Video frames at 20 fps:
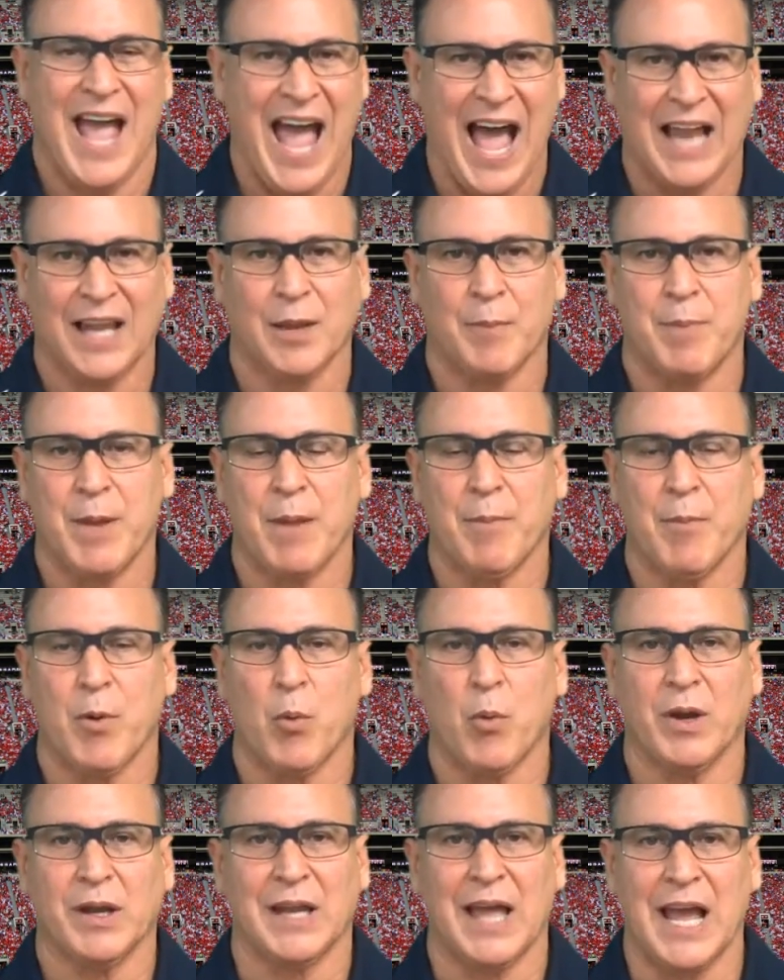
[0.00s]
Alabama
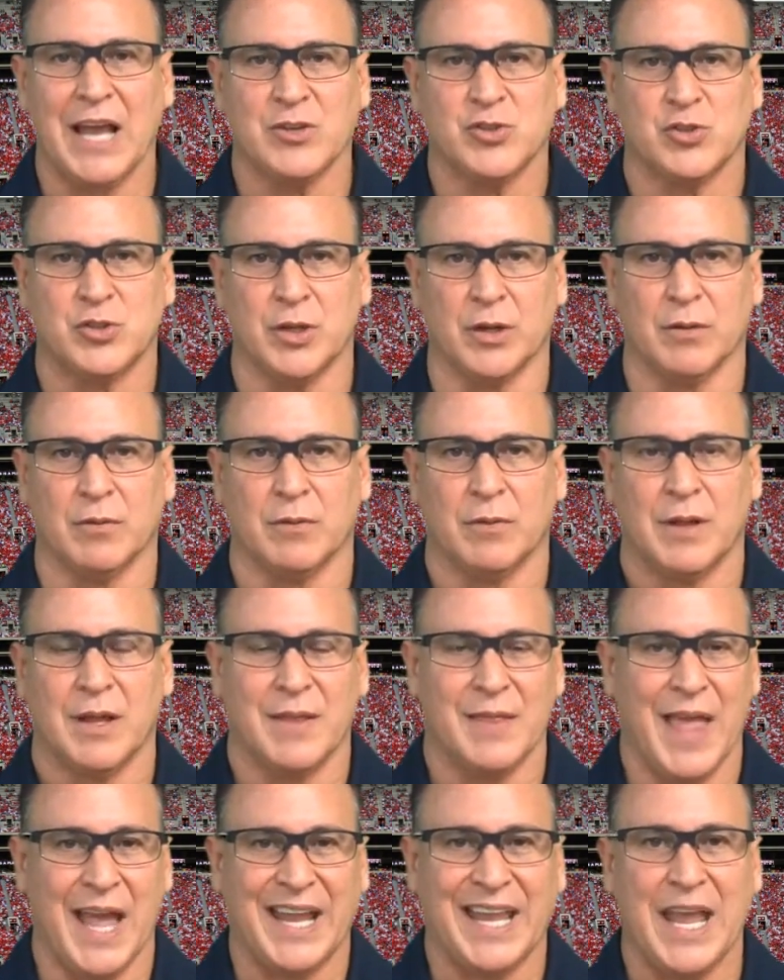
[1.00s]
won last year.
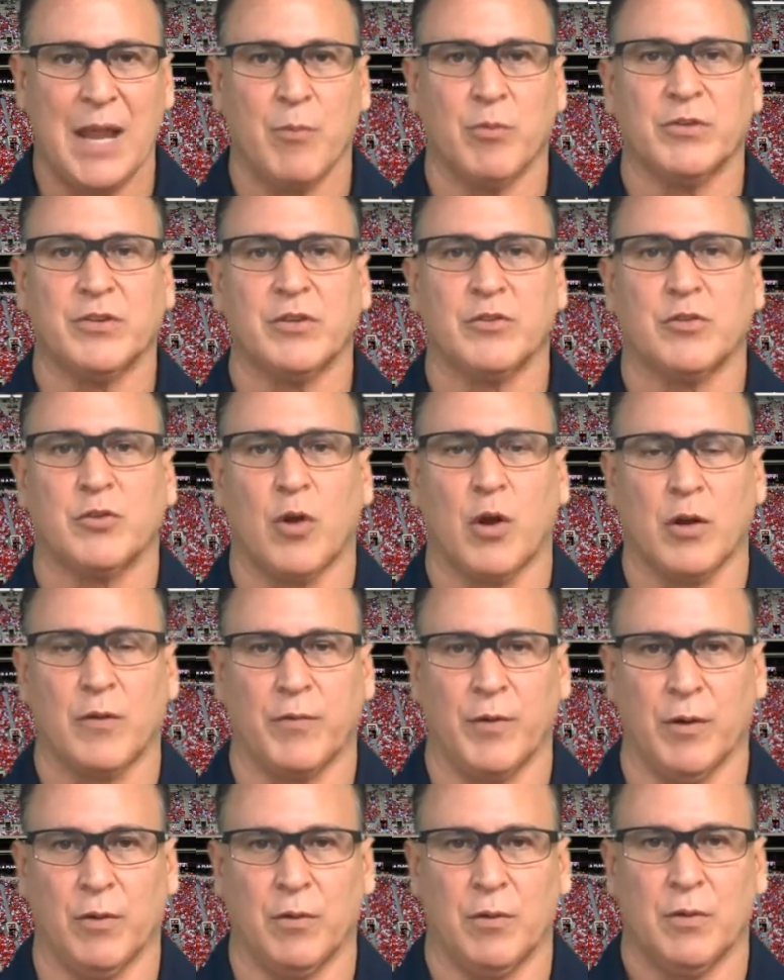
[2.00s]
That game was in
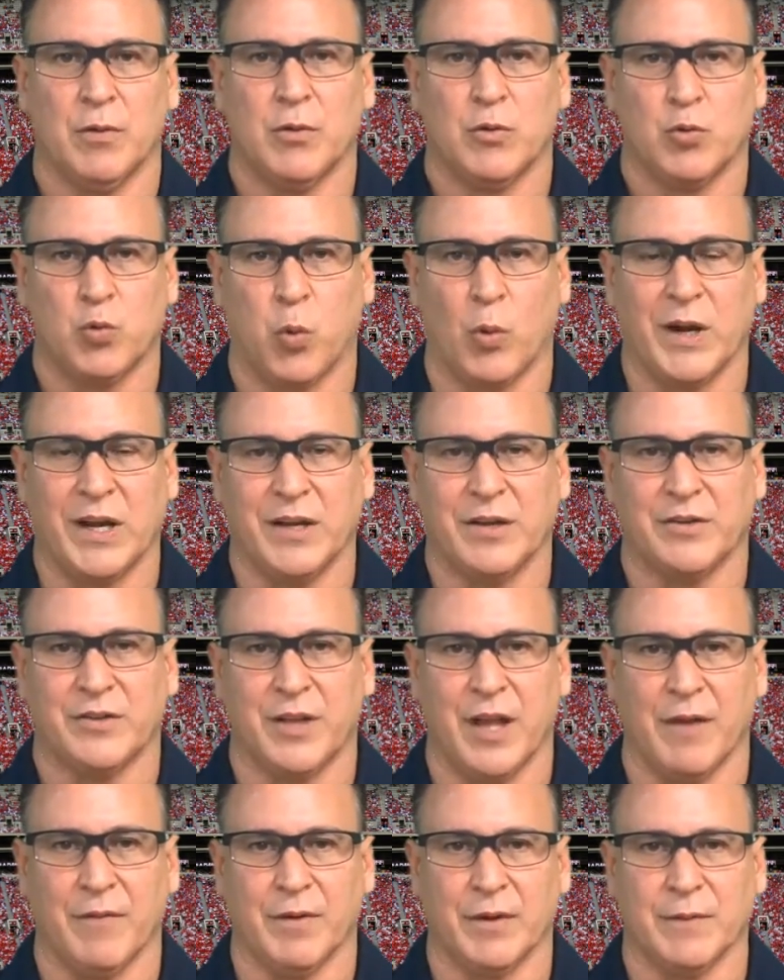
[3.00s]
Starkville, 20 to
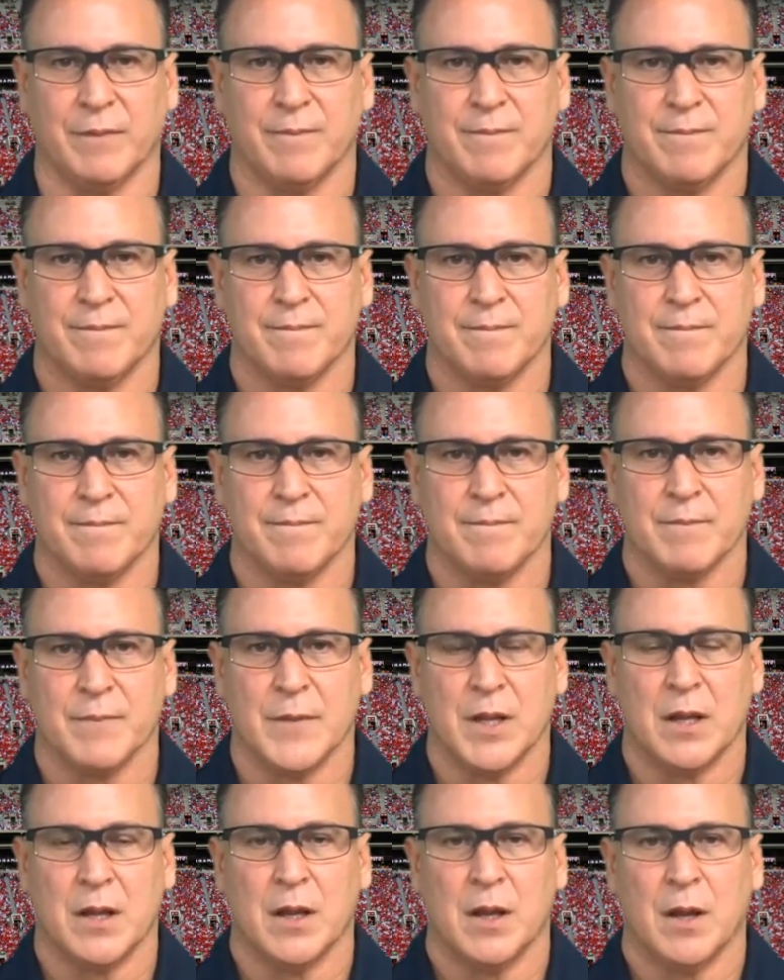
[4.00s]
7.
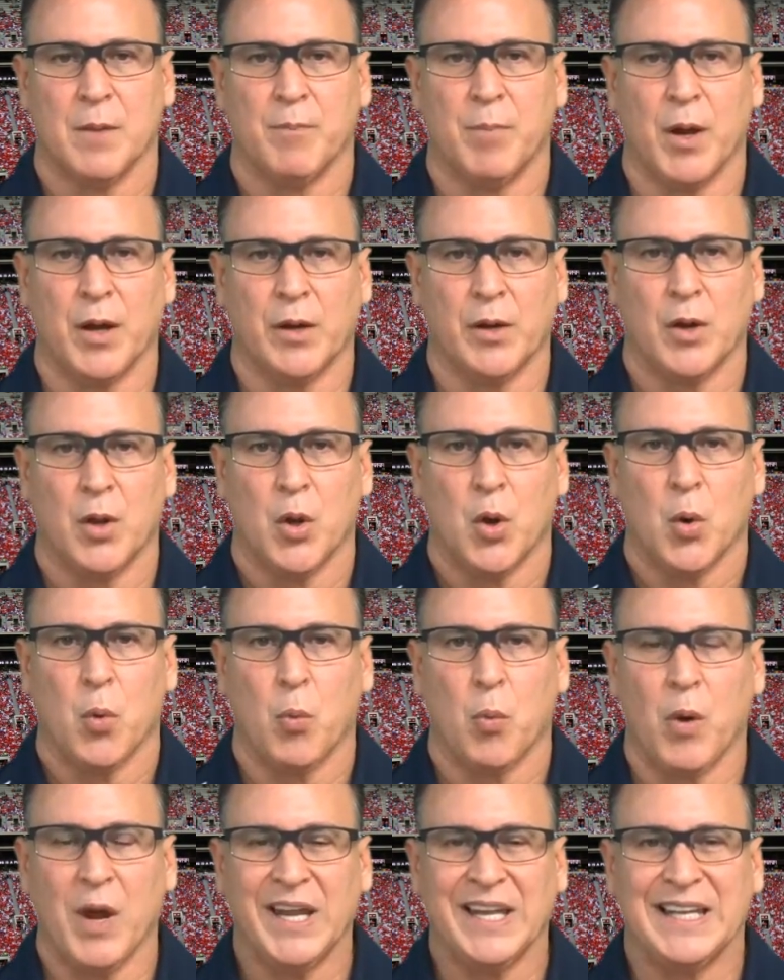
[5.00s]
But
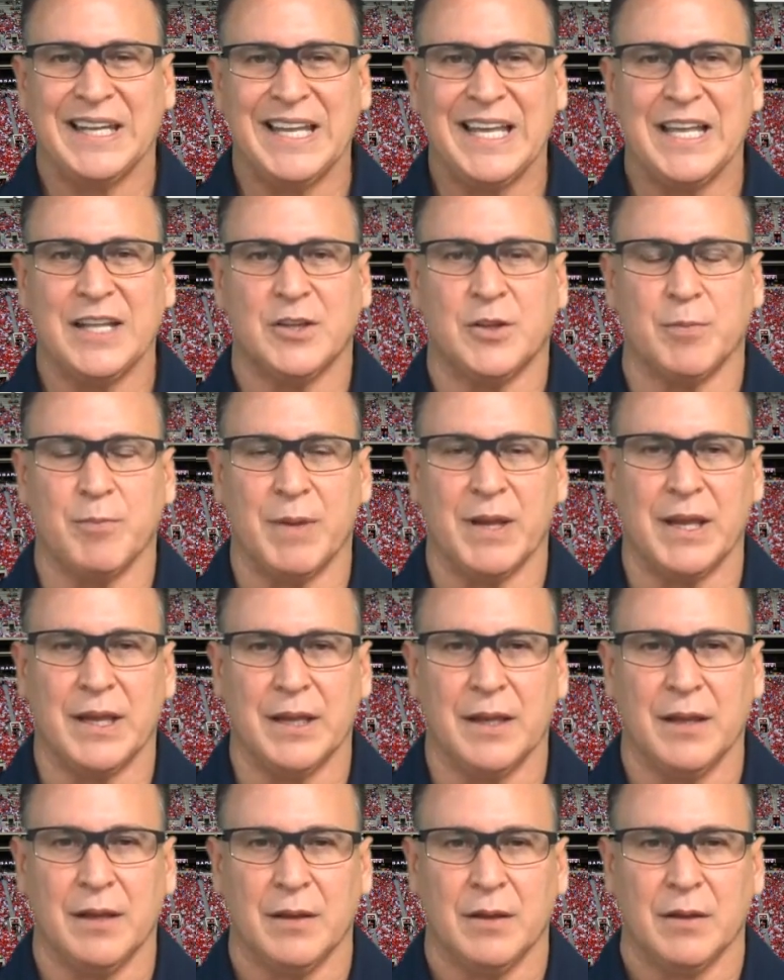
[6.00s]
what leads
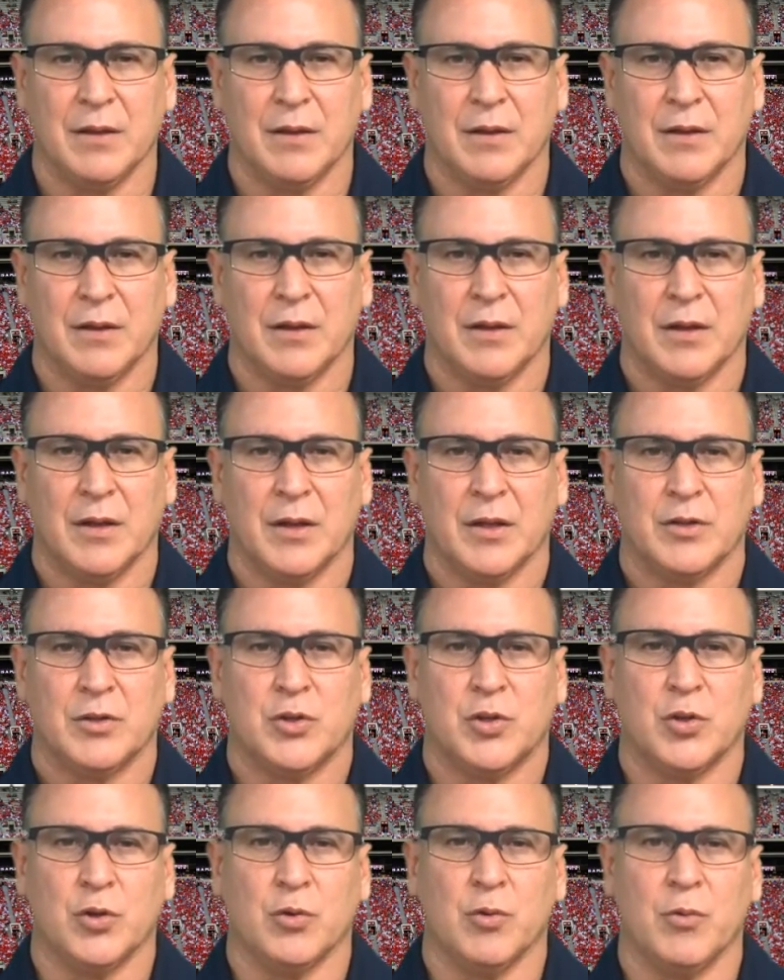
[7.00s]
me
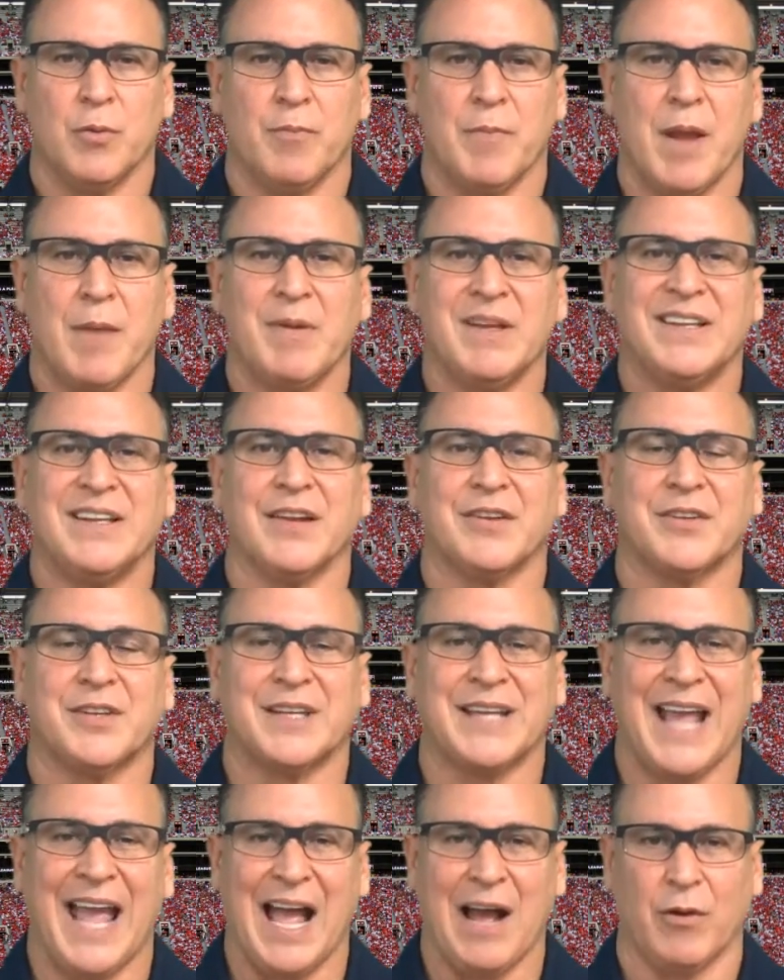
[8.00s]
to maybe
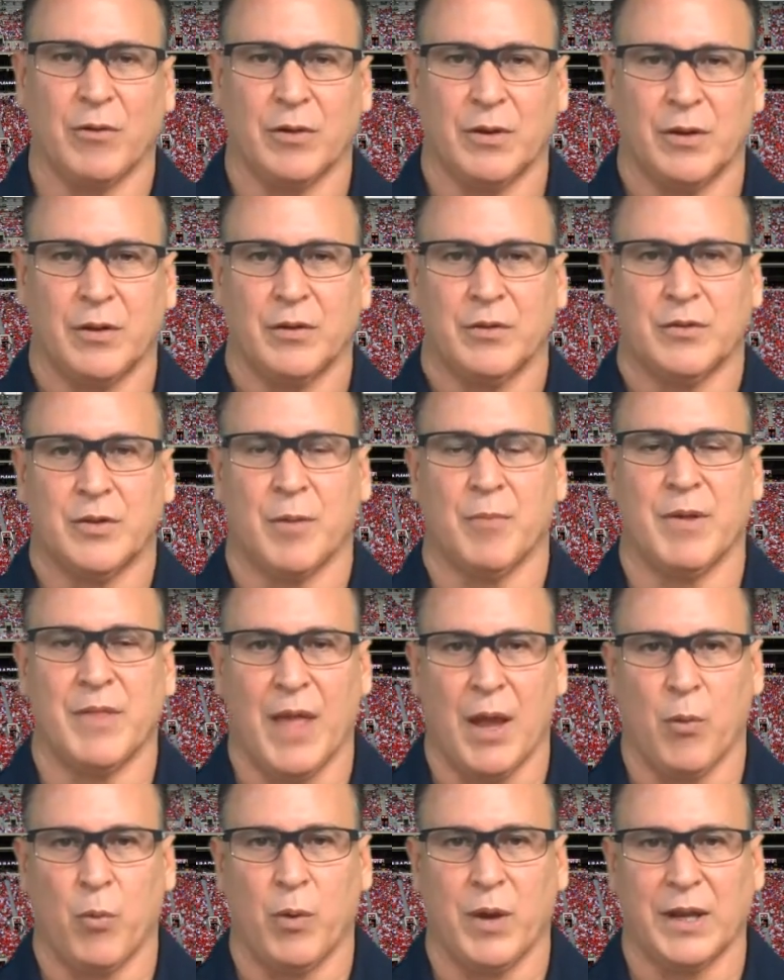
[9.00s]
discount some of
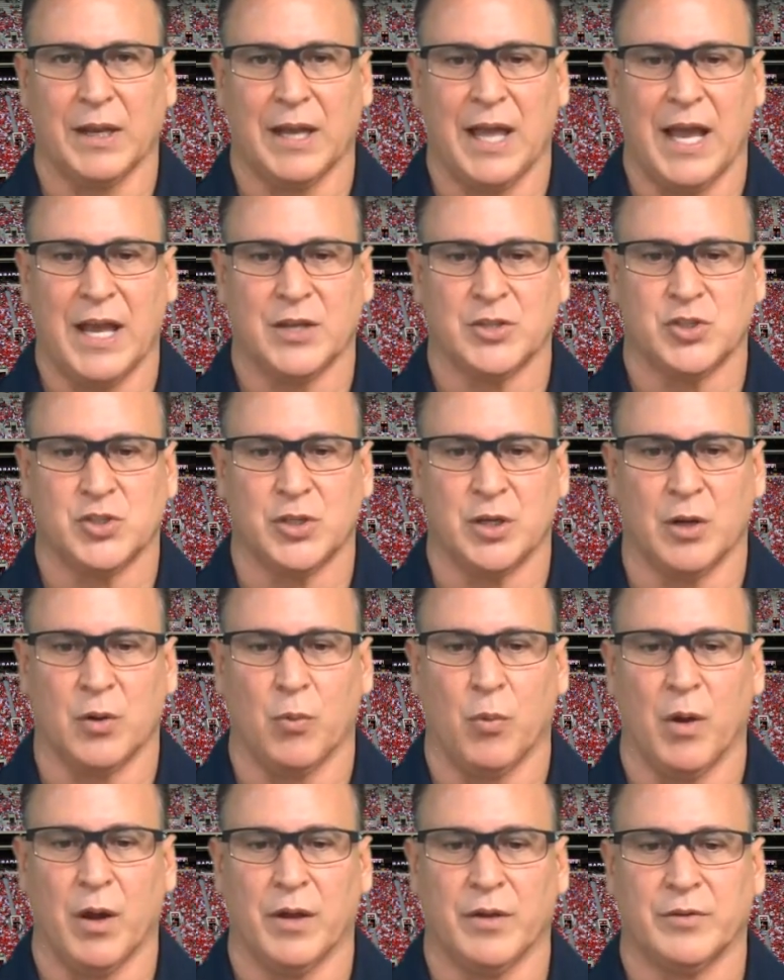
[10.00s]
that win last year
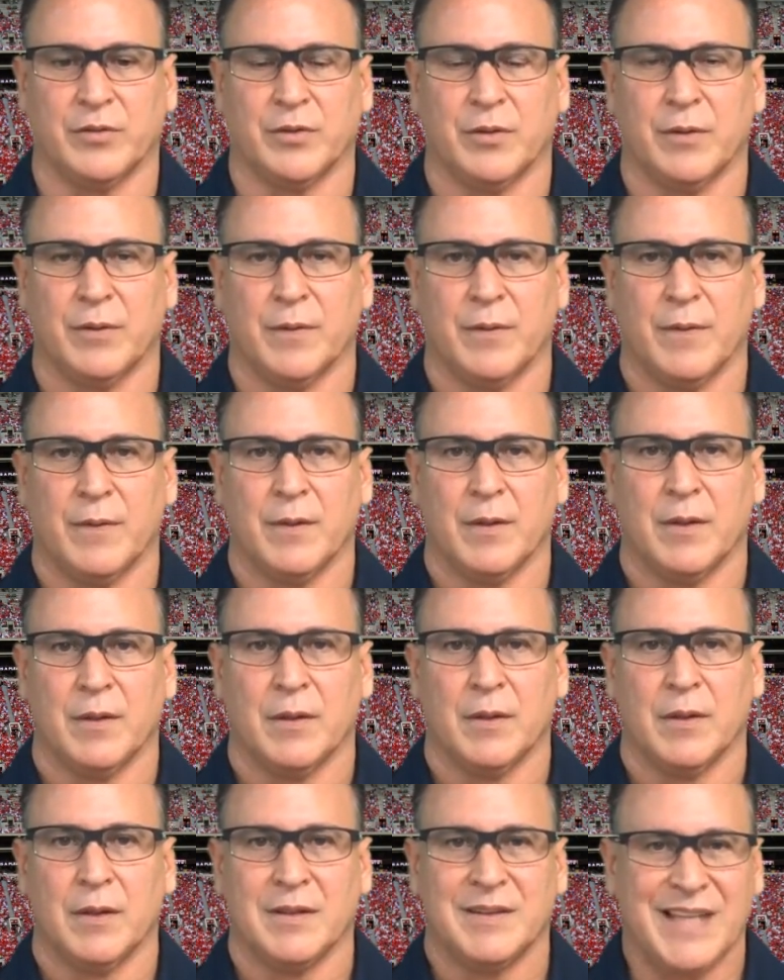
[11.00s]
was
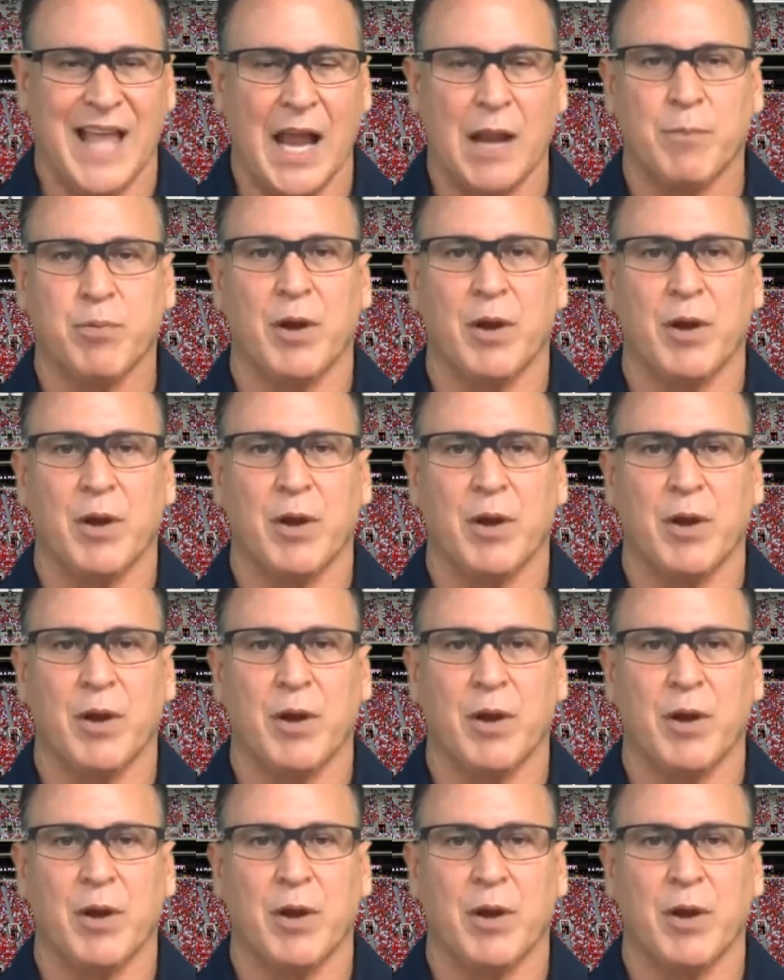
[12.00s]
Dak